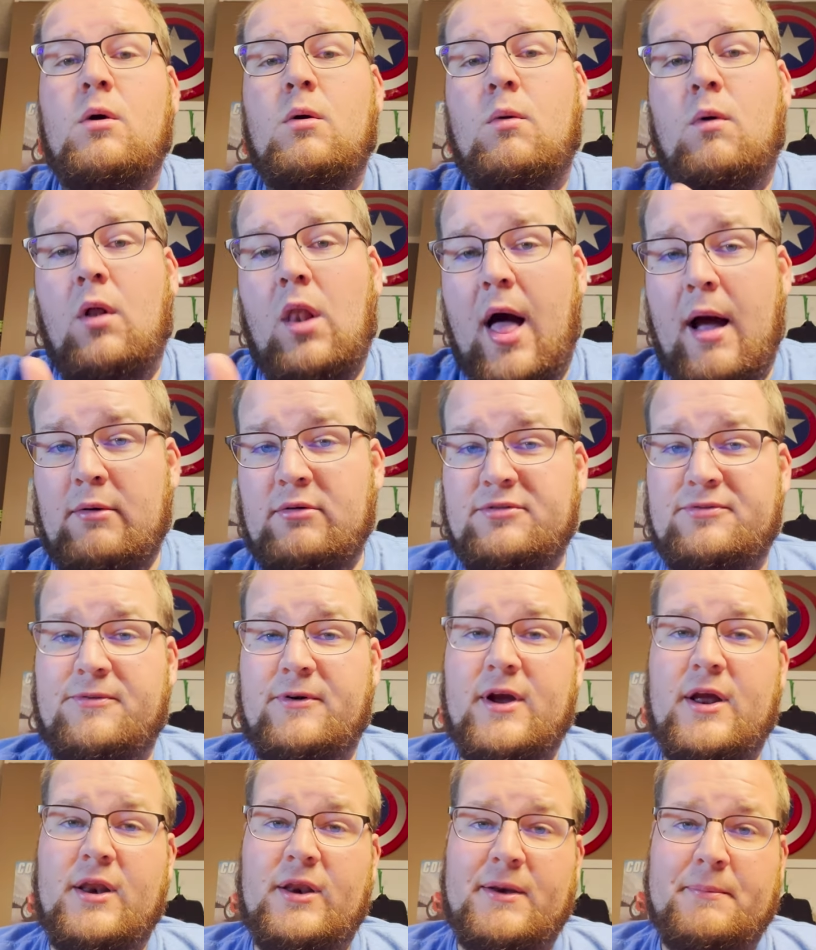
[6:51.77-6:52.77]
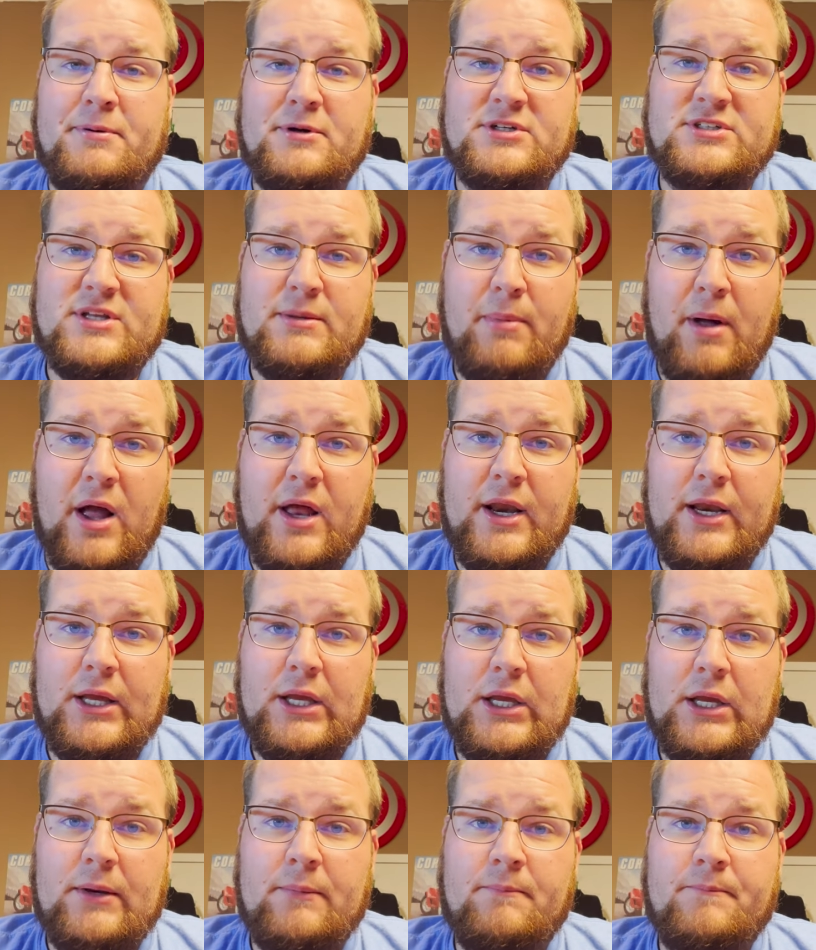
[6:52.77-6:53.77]
Well, I was forgetting to push the button
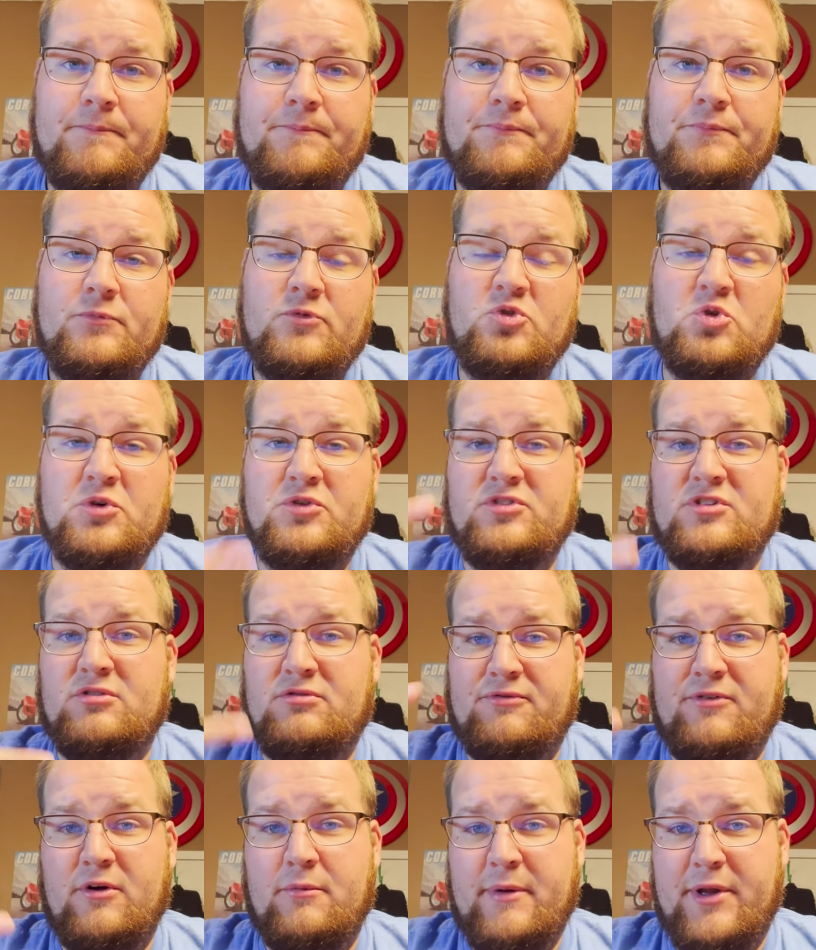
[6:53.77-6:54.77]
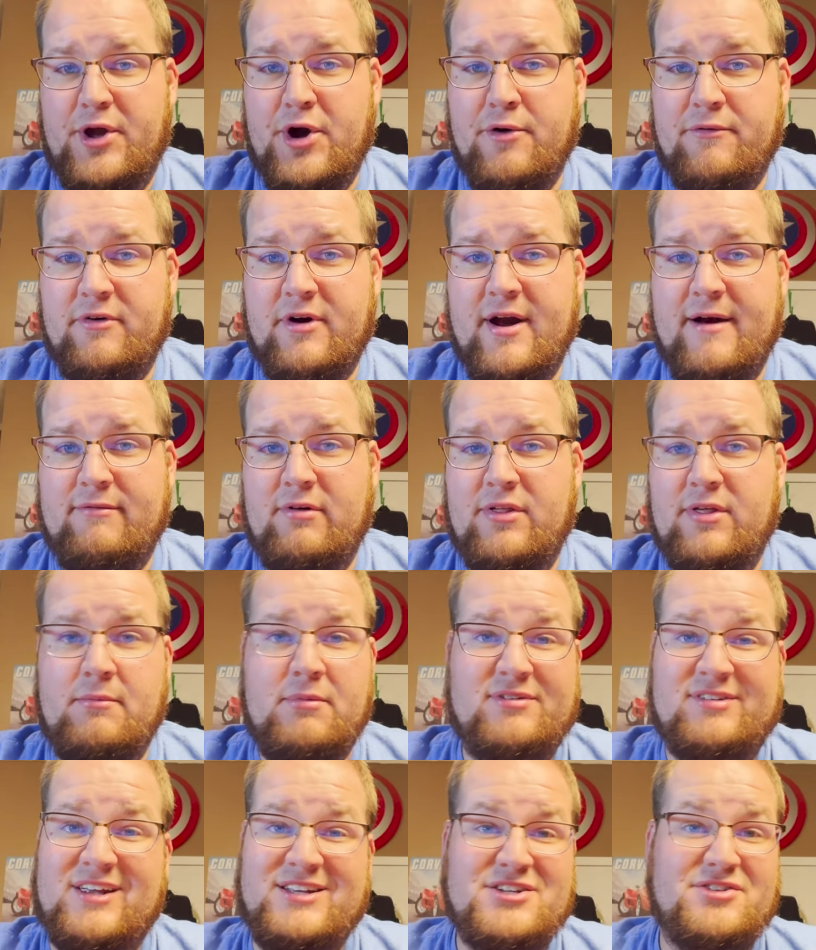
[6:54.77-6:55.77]
again. So it was just filming over everything
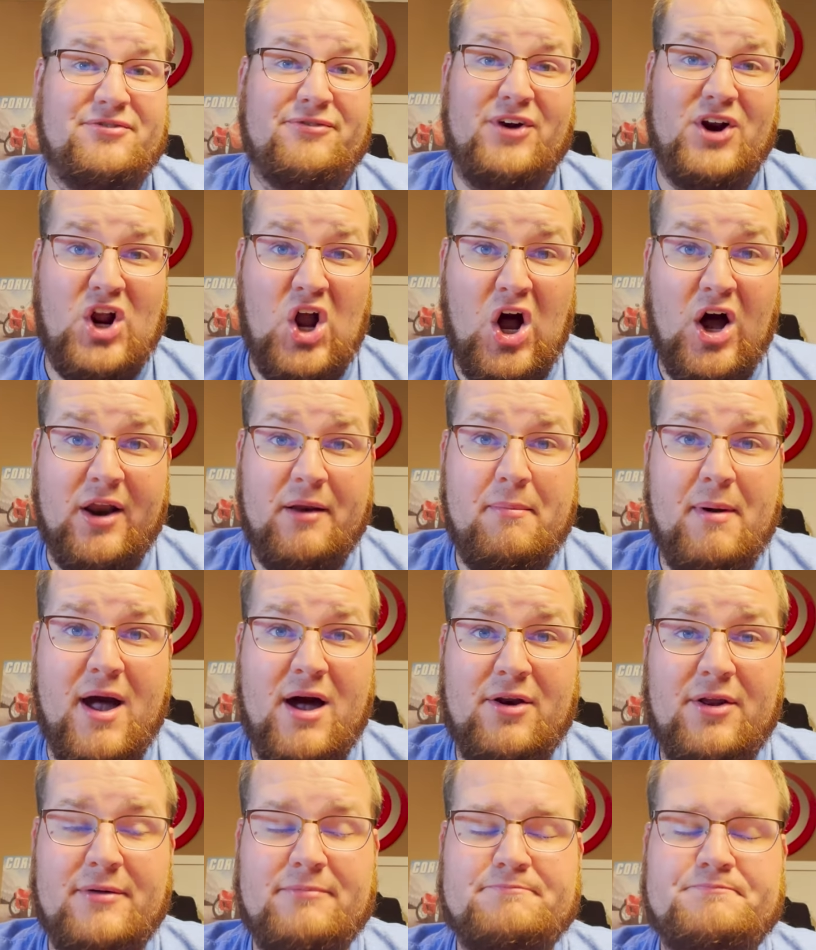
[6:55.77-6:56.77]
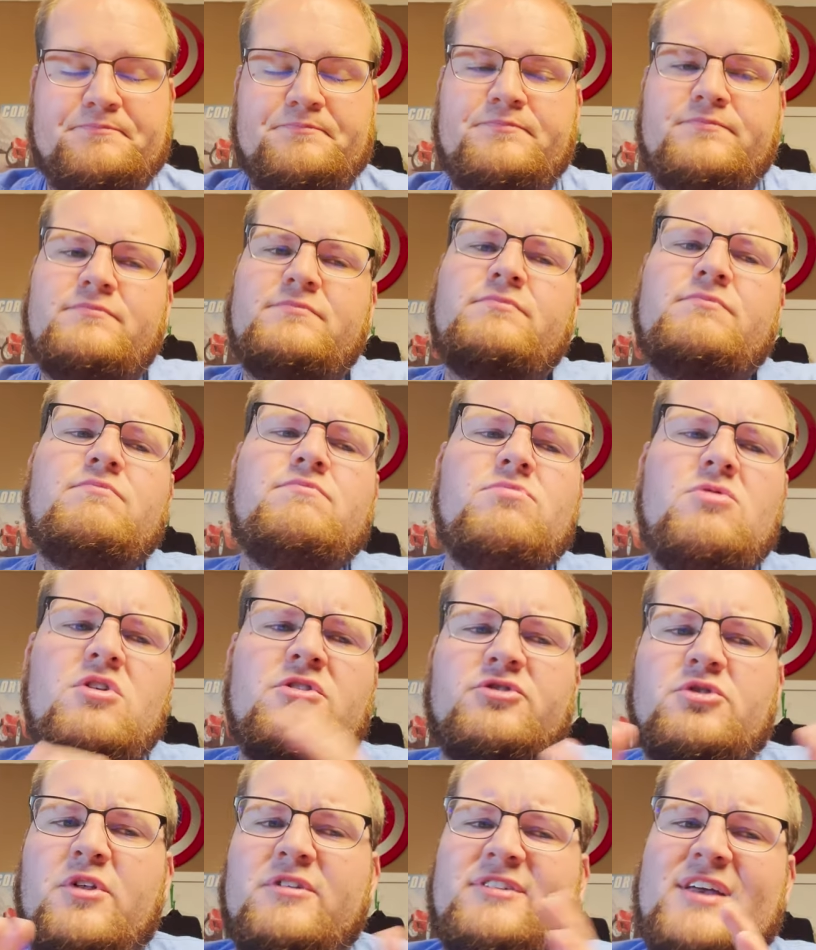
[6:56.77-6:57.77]
because I just forgot about it.
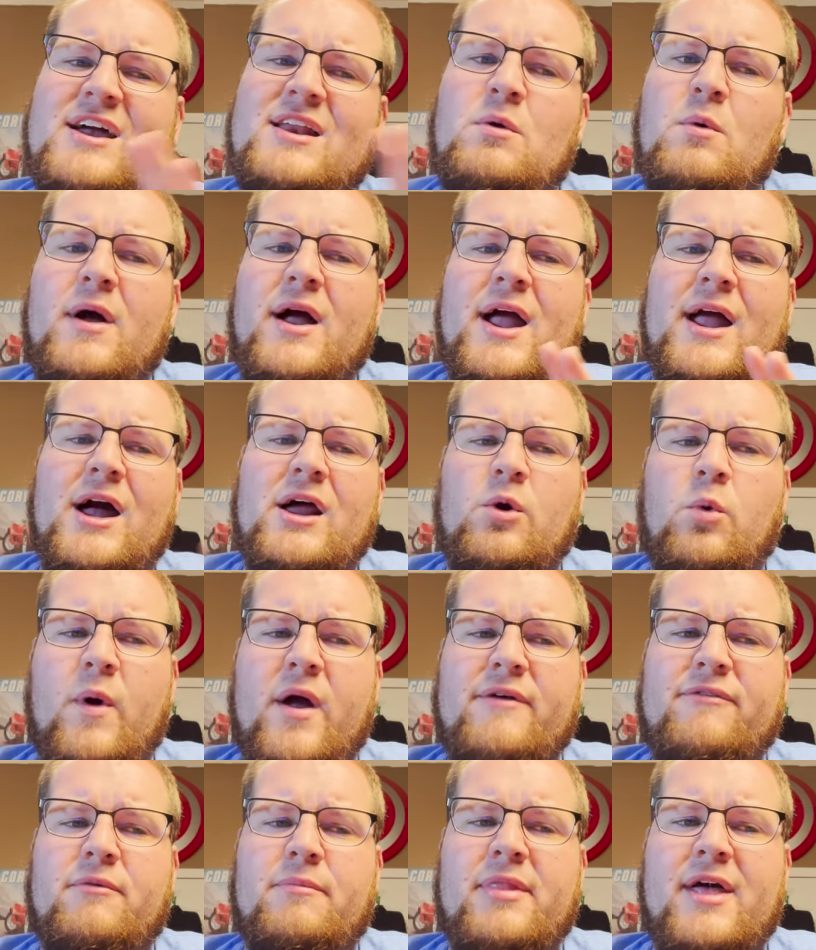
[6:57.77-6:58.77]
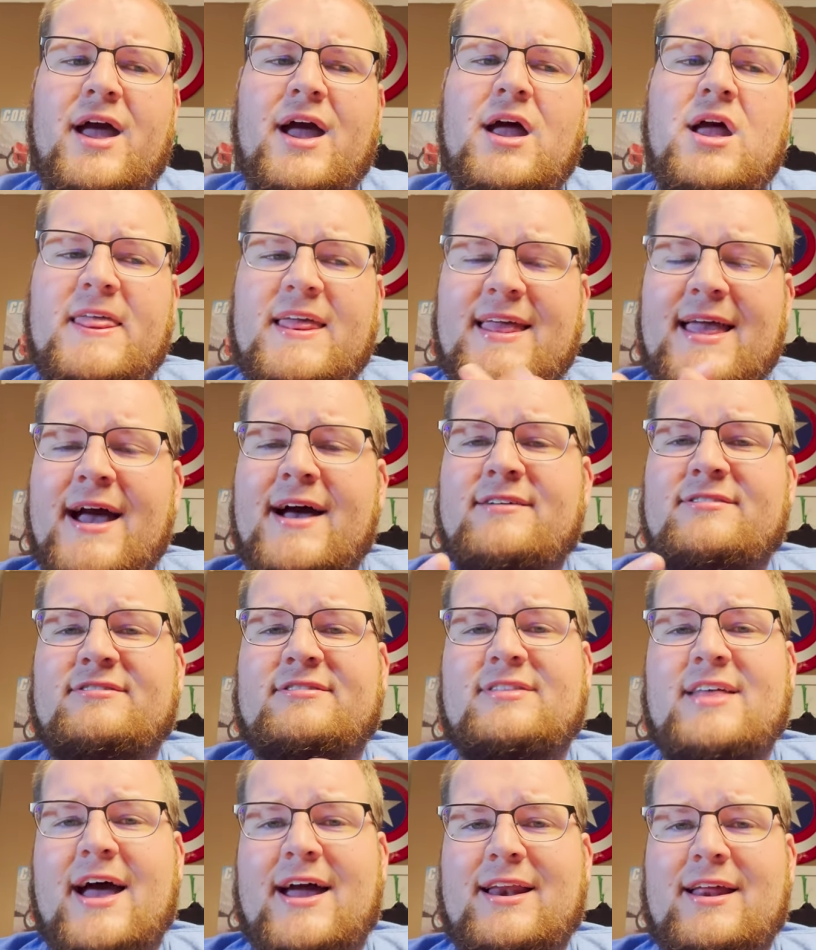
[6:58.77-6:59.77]
So that's kind of why I got away from that. Yes,
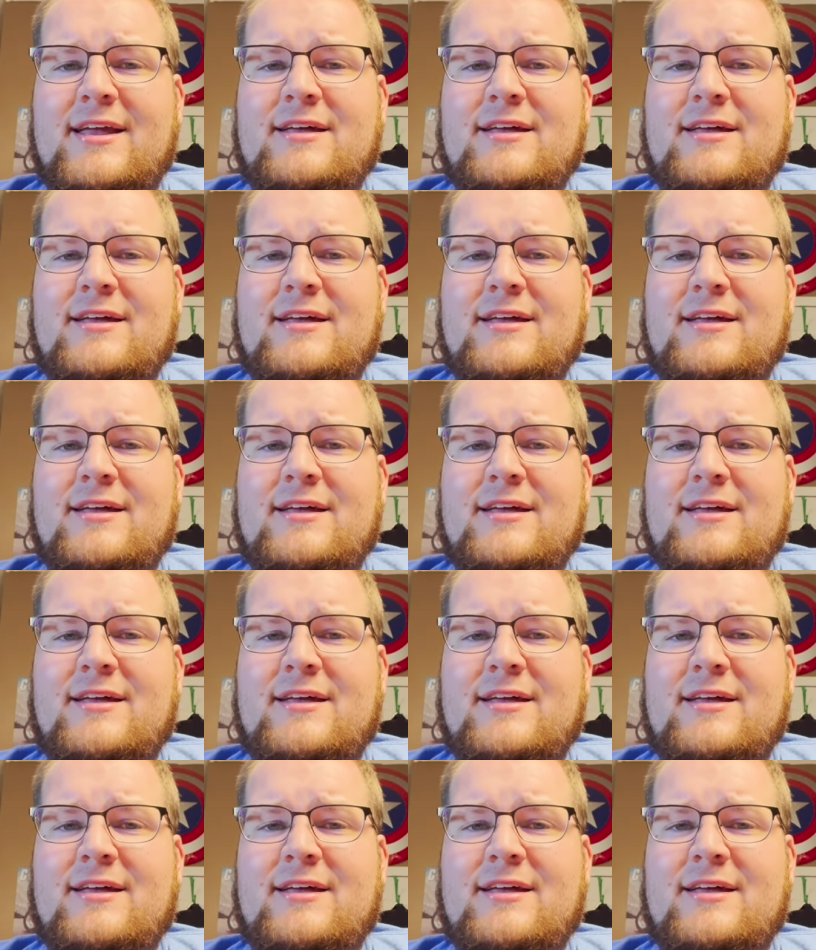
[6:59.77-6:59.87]
that